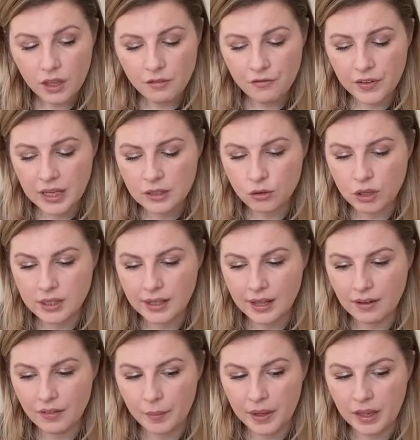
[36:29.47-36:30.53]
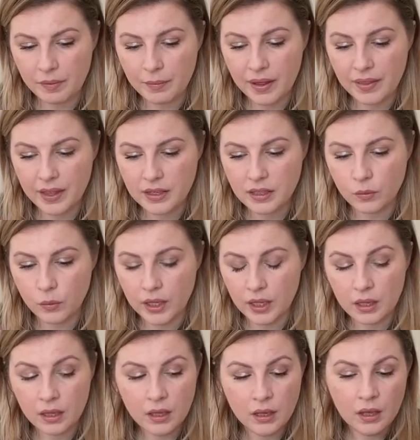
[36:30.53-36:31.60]
fingers crossed I'll have that by the end of the
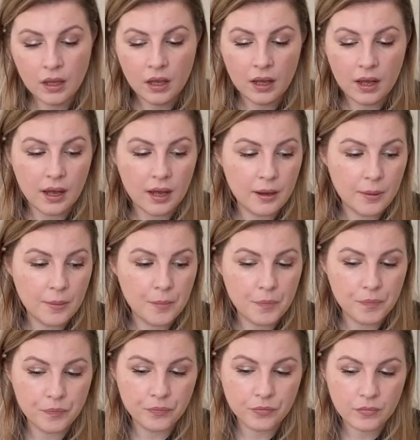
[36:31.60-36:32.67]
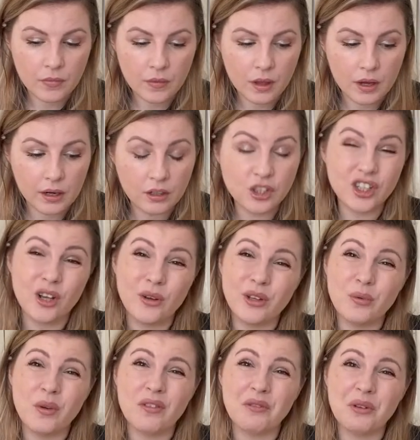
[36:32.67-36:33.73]
week. Um, and I'll show
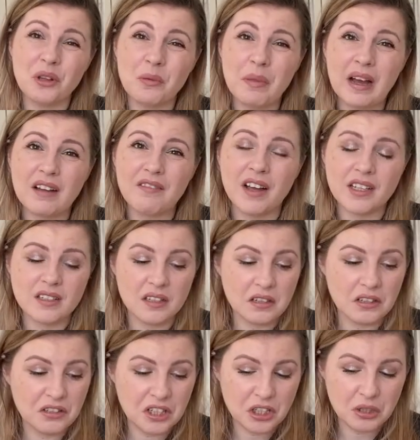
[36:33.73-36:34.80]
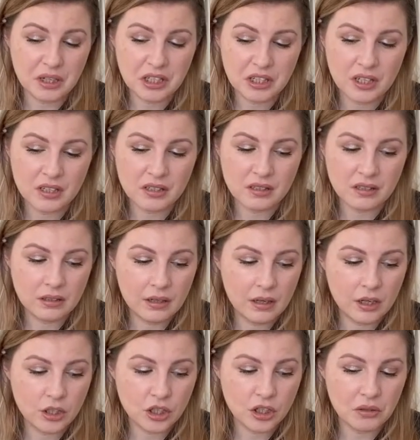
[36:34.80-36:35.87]
you whether or not the back fat situation is an
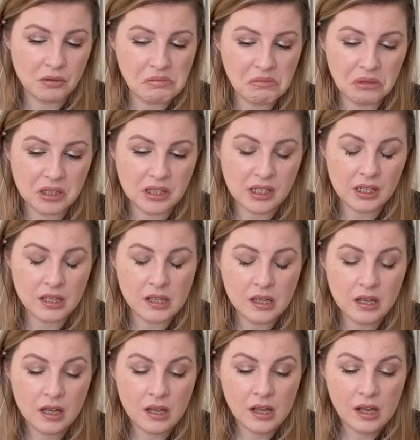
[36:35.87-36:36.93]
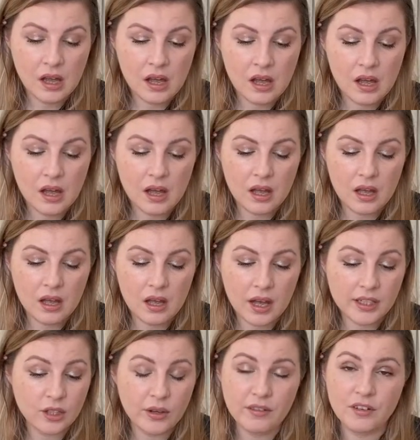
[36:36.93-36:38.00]
issue. We'll see. Uh,
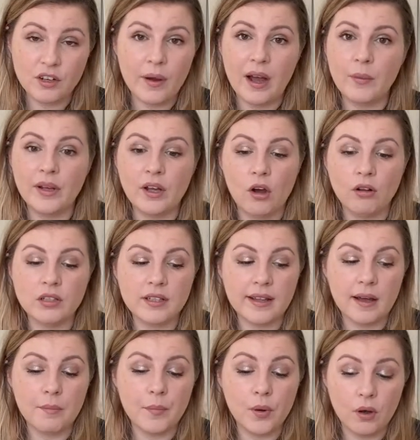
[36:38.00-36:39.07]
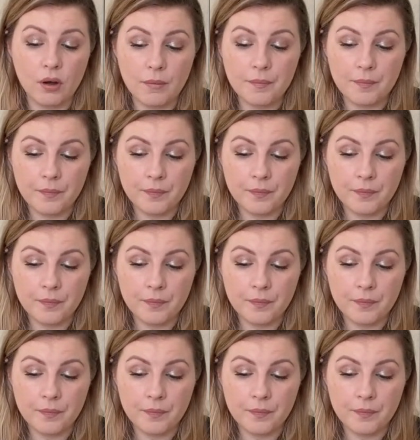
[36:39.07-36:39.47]
I don't even know how we got onto that, but